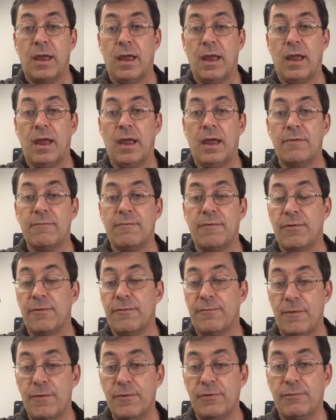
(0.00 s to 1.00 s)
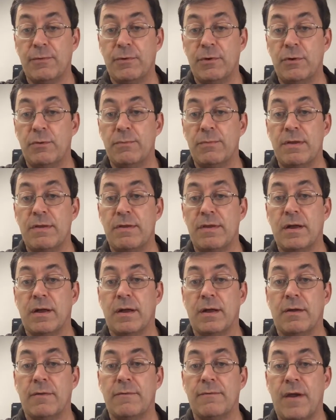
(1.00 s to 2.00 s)
And for the first one, it'll be
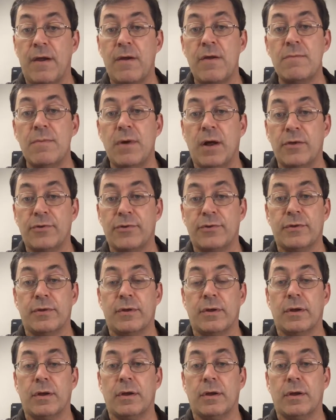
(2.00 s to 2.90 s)
very much